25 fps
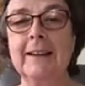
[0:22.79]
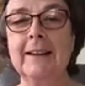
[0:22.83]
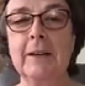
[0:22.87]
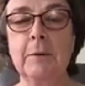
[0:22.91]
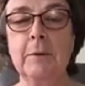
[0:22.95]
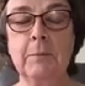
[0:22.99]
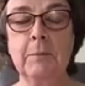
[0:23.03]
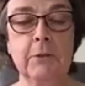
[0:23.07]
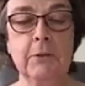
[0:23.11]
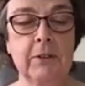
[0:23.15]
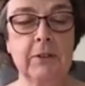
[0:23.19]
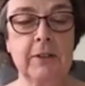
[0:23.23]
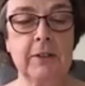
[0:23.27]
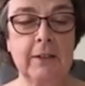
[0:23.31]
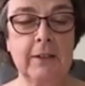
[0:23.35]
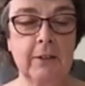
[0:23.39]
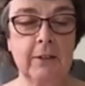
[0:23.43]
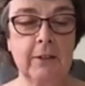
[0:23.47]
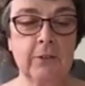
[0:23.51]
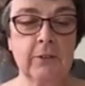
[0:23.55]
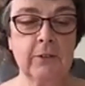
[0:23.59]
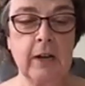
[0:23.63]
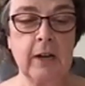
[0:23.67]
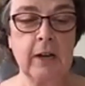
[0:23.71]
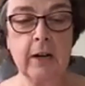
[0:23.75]
Missy
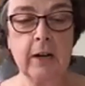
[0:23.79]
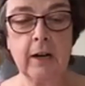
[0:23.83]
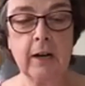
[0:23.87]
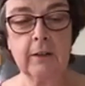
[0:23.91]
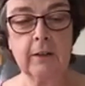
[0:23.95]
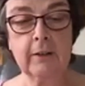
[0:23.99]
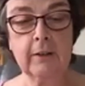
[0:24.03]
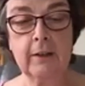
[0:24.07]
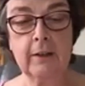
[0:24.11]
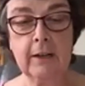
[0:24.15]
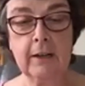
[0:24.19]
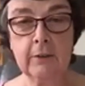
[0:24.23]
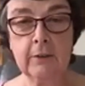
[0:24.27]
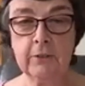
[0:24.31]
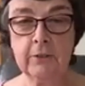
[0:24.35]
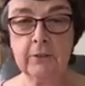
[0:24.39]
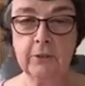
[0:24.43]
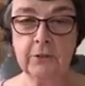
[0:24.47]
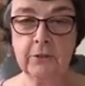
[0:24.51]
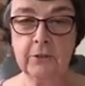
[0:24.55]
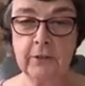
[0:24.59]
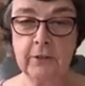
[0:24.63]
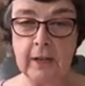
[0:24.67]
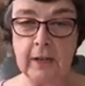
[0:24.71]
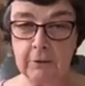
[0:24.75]
is the Nesta
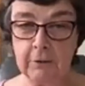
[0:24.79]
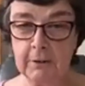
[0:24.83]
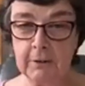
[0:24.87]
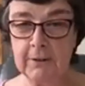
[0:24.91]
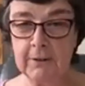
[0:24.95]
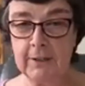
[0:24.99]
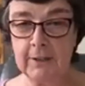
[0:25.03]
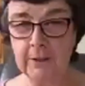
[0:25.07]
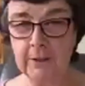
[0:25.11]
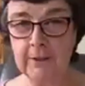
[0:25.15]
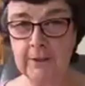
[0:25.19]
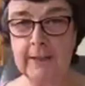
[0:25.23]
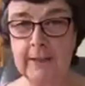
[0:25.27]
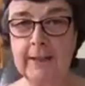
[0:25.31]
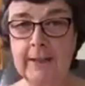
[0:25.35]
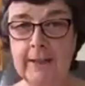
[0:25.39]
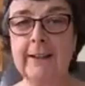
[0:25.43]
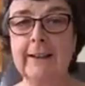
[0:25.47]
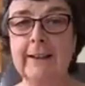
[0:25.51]
secretary.